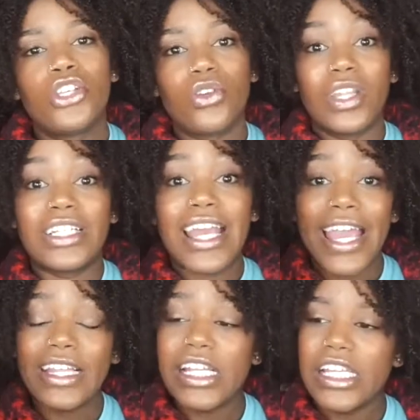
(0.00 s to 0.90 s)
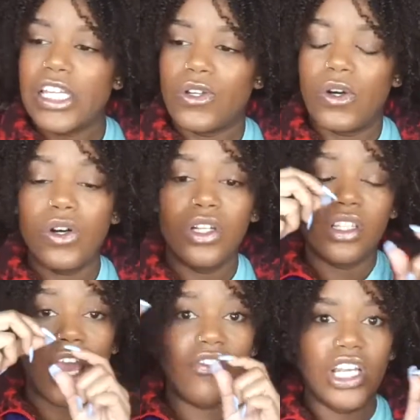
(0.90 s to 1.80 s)
So they take the needle,
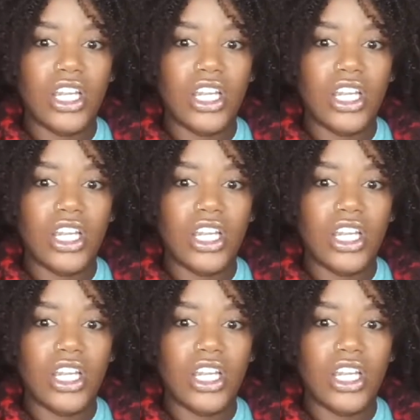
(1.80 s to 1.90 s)
they have a